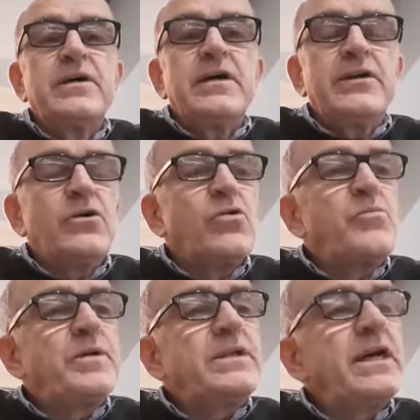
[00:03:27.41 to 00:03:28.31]
and all
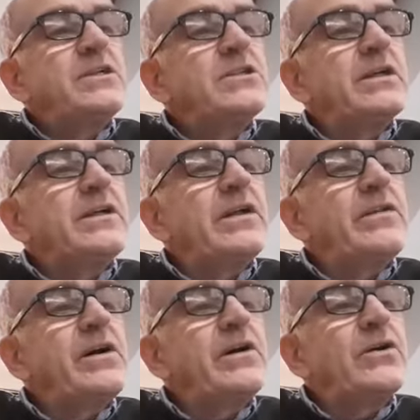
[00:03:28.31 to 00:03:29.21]
potentially
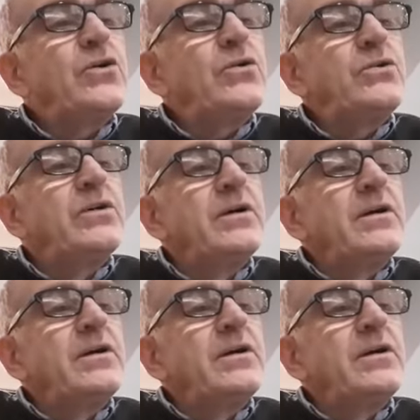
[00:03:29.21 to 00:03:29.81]
that could